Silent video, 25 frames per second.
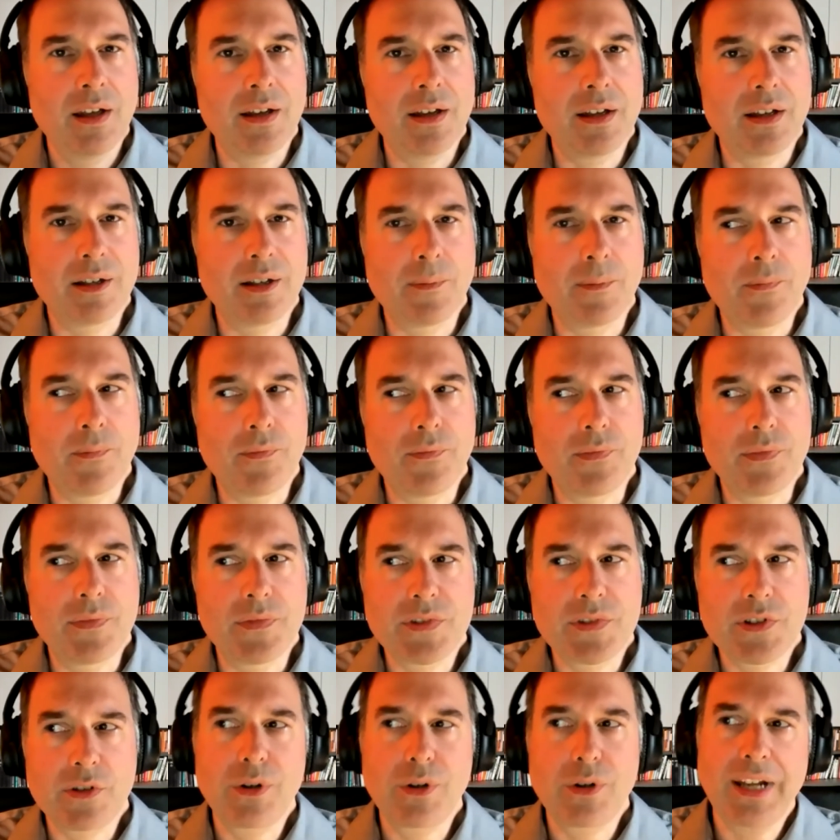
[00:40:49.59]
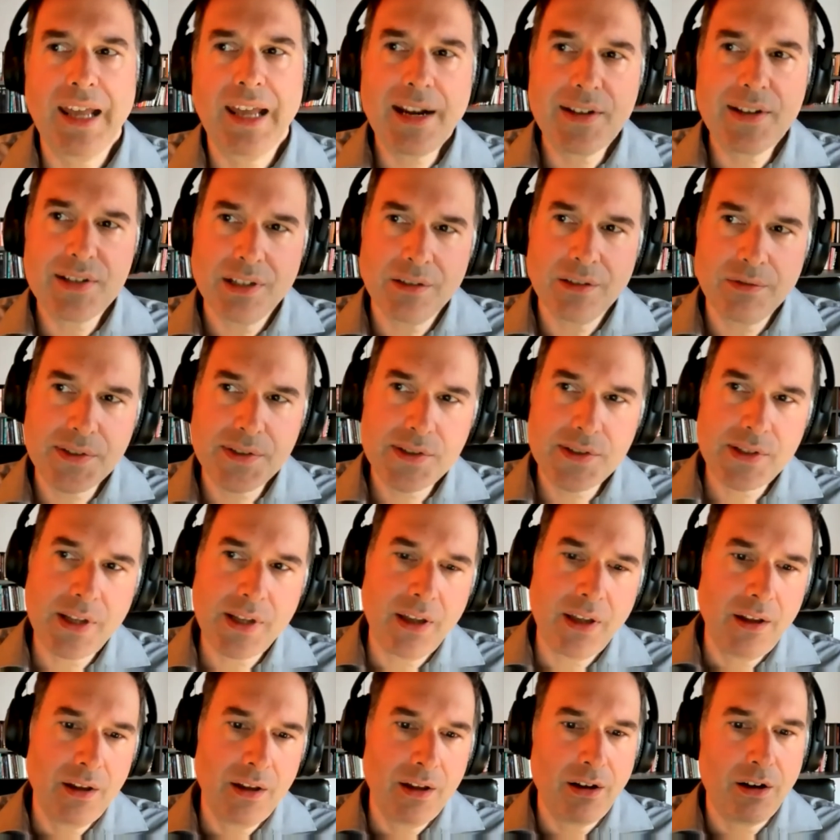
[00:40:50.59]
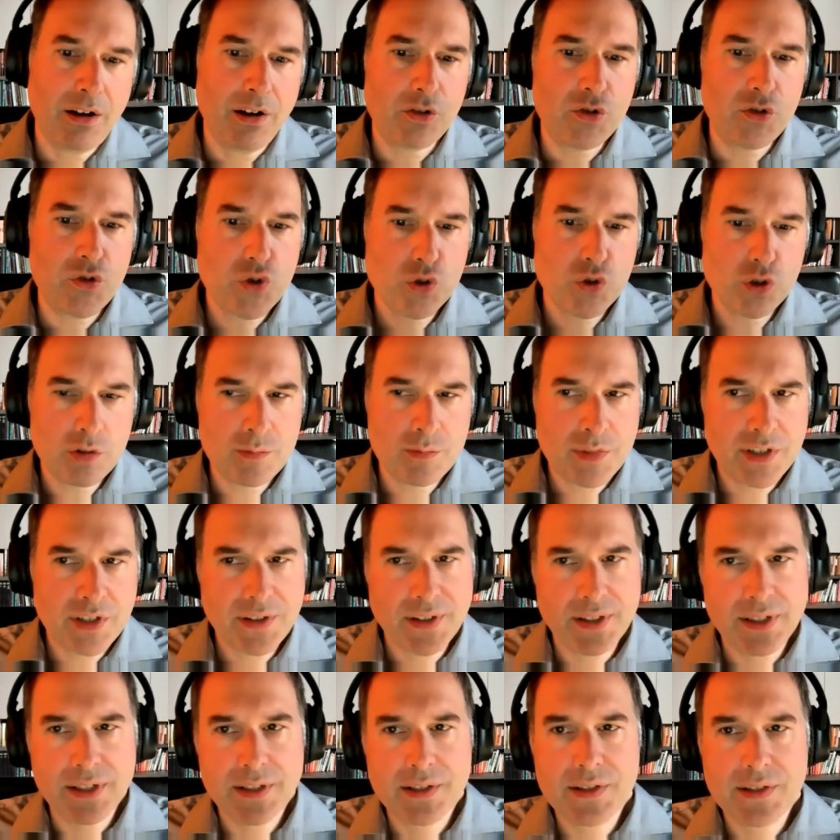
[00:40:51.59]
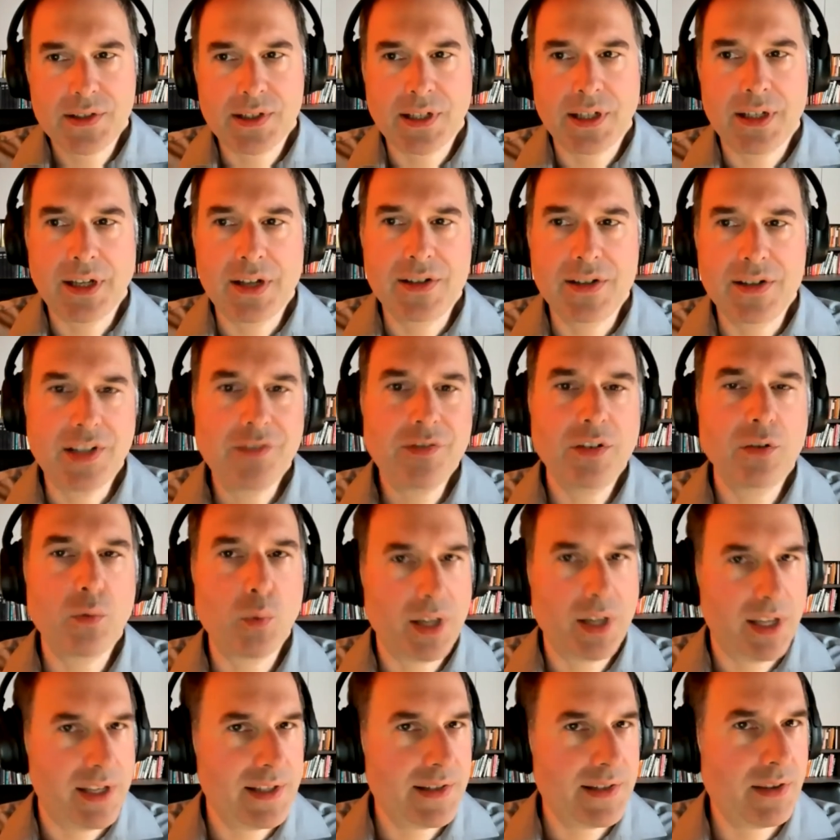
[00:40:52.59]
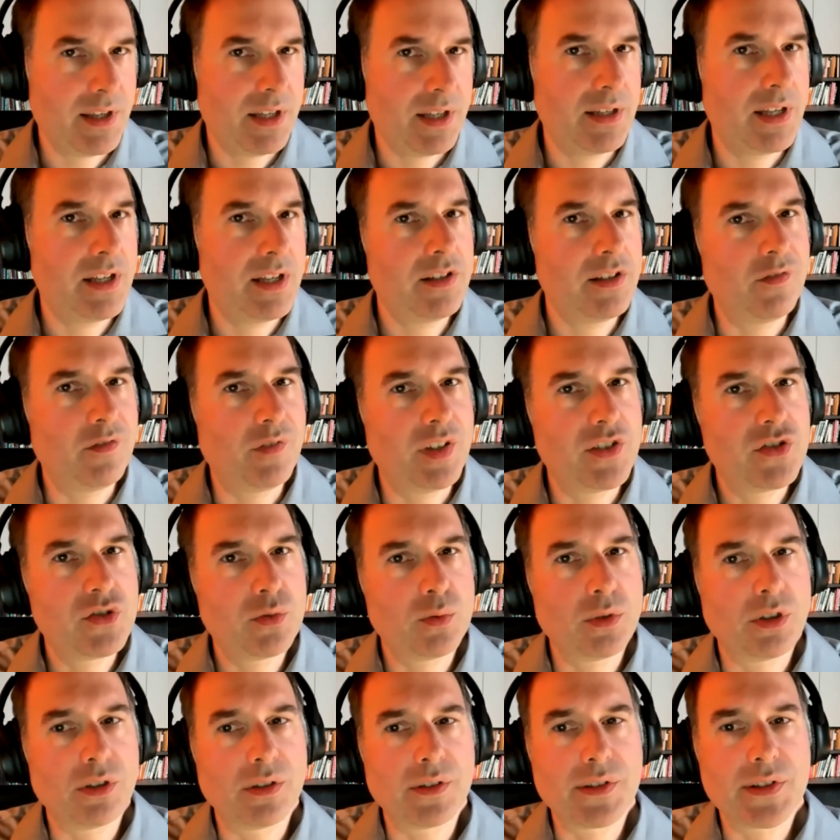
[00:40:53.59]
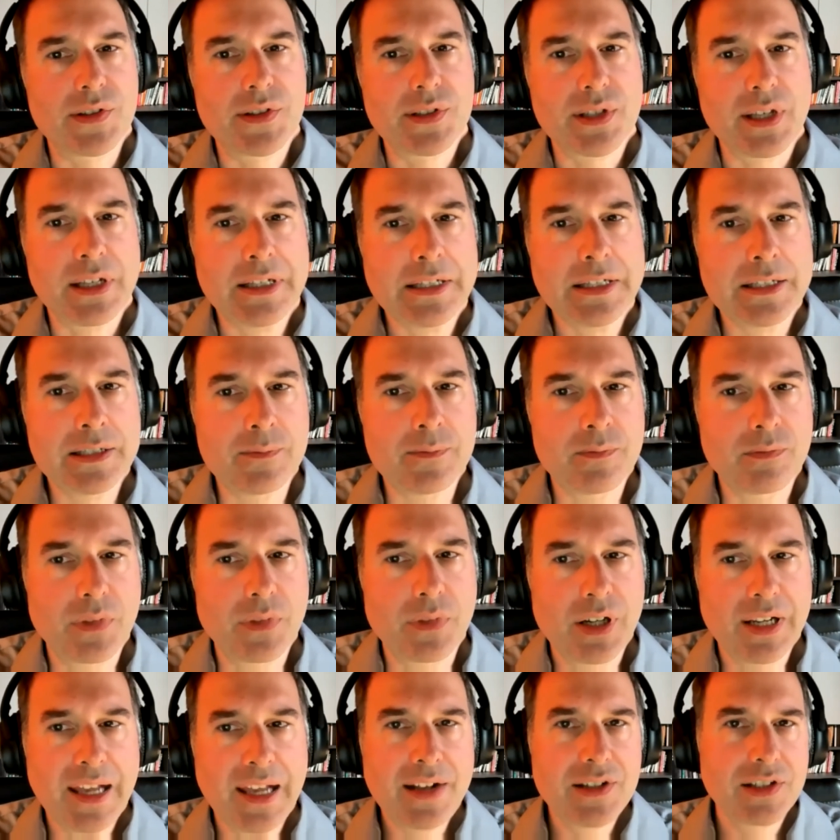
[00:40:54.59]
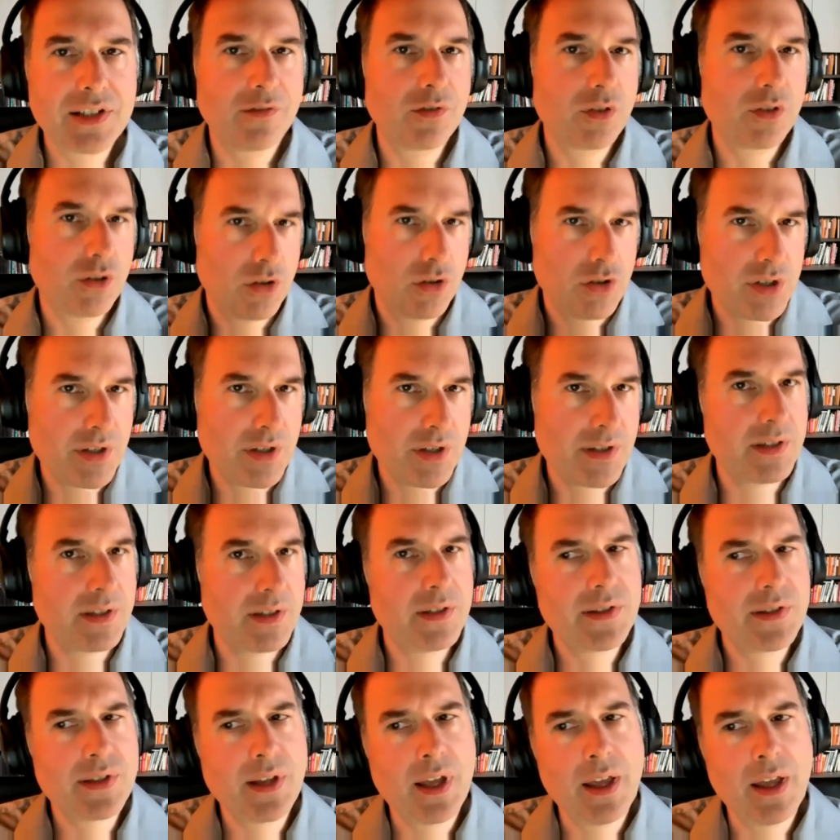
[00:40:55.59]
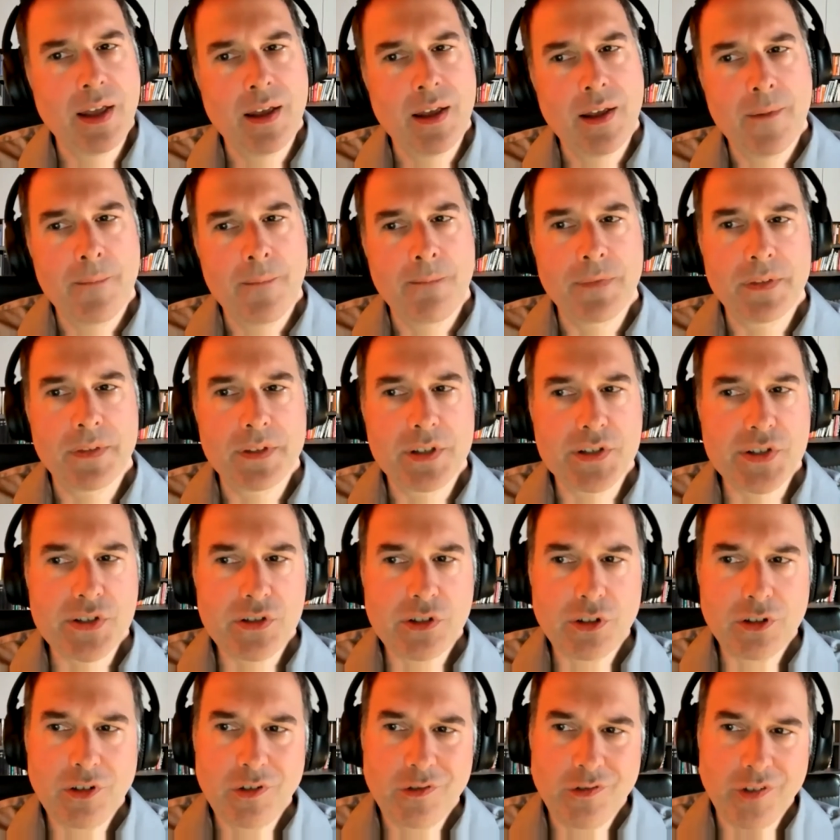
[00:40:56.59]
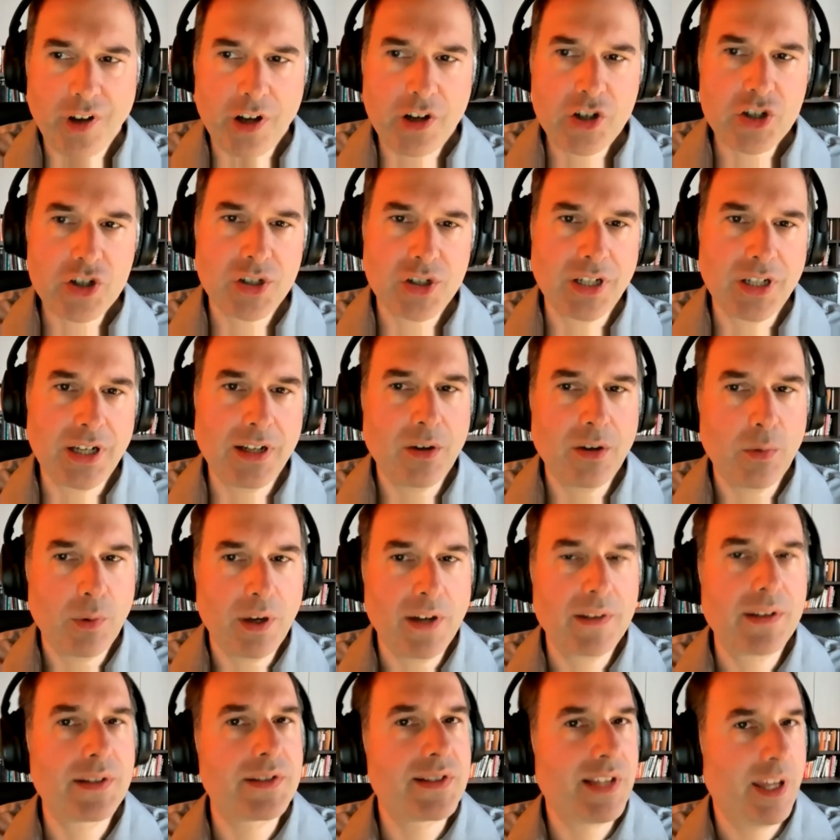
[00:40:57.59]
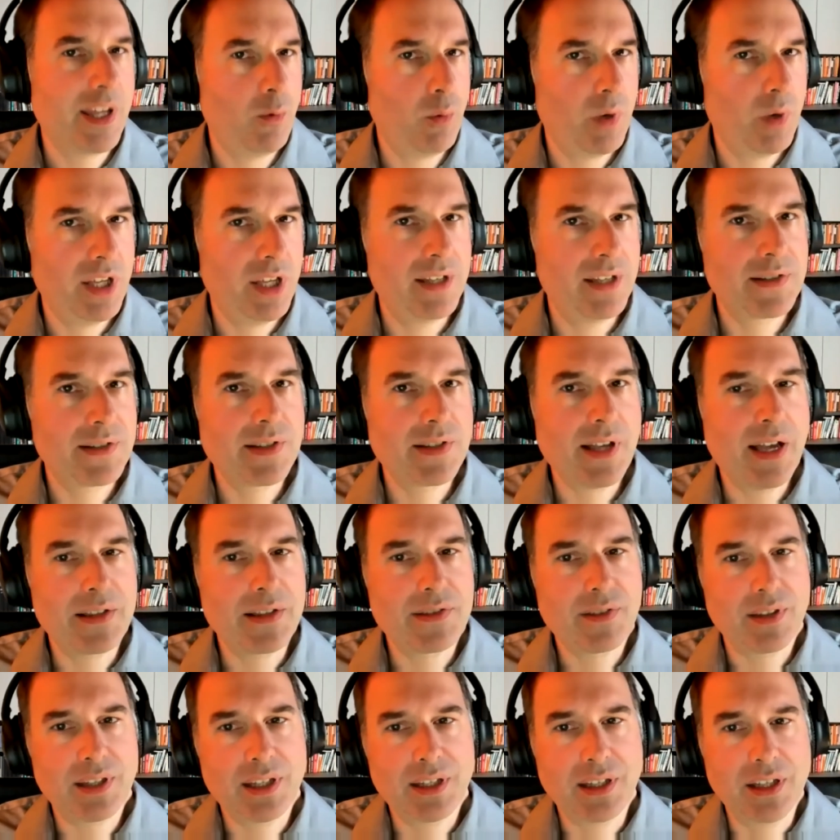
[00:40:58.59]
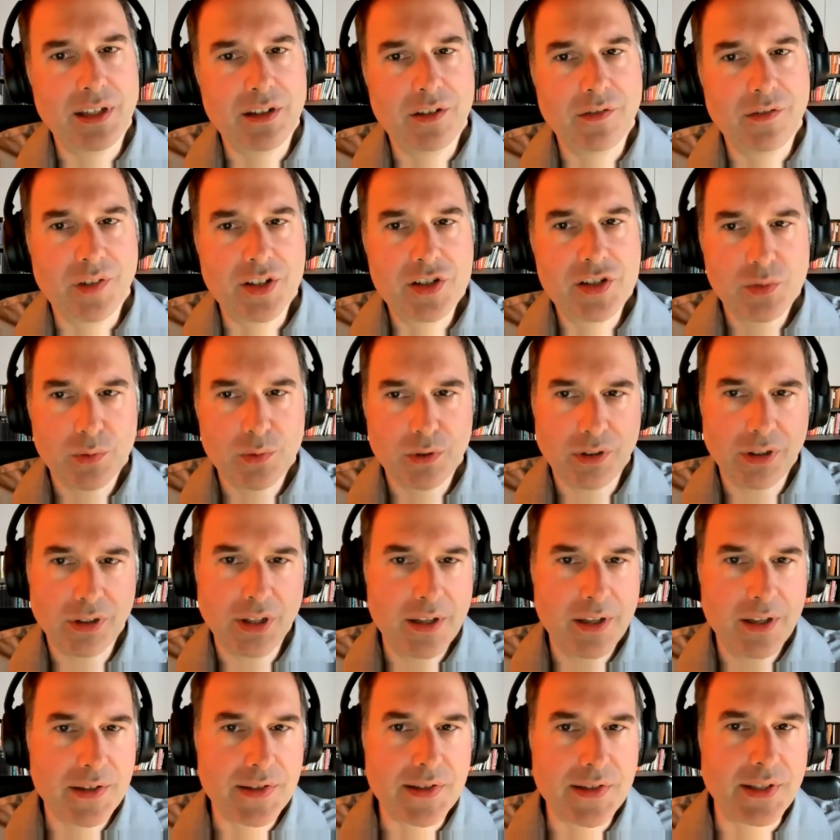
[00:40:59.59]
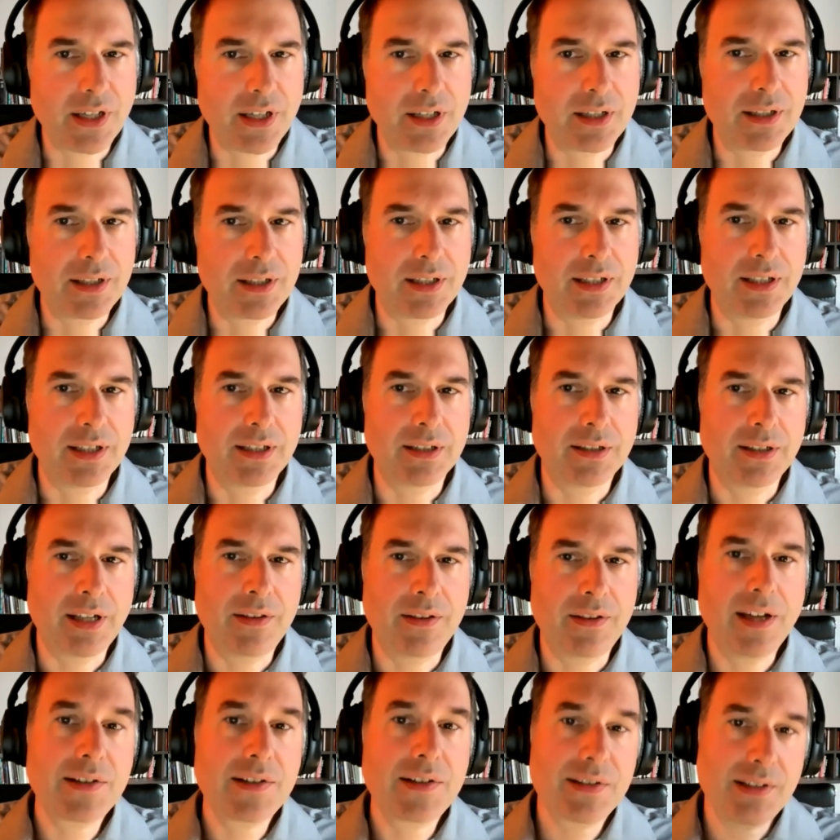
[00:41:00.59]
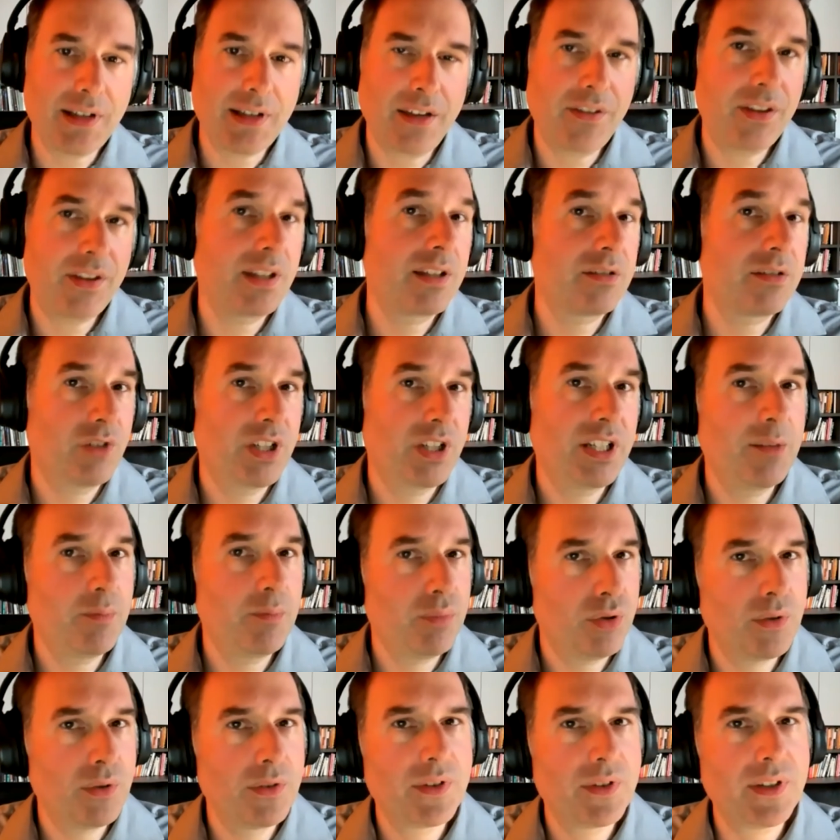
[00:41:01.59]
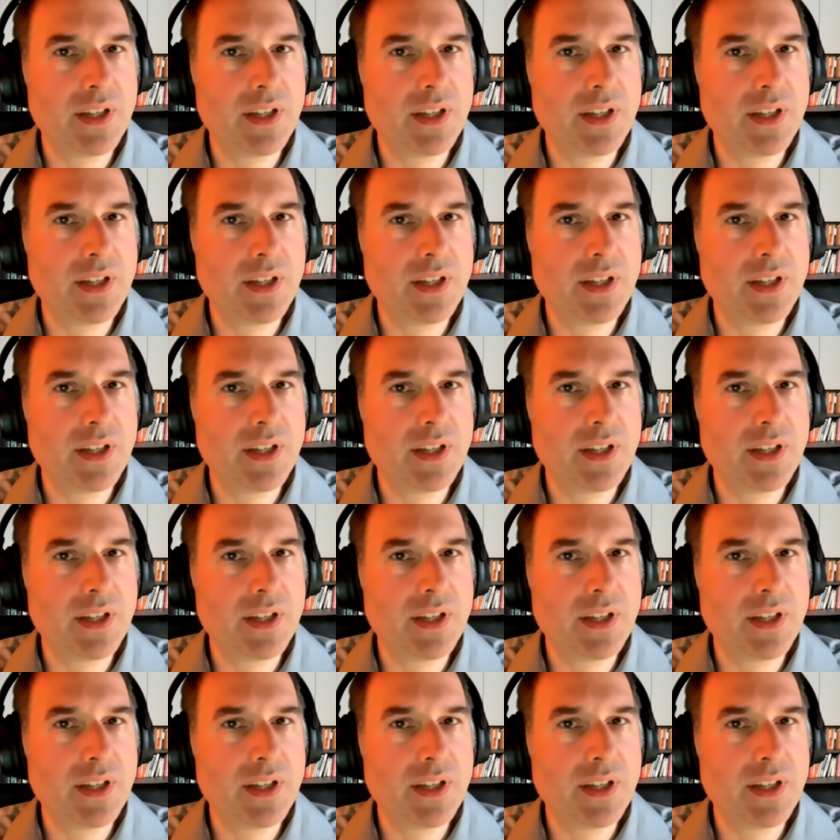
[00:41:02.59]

So collectives are traumatized in different ways than individuals. Collective consciousness does not function in quite the same way as the individual psyche. And that's, I think, a really important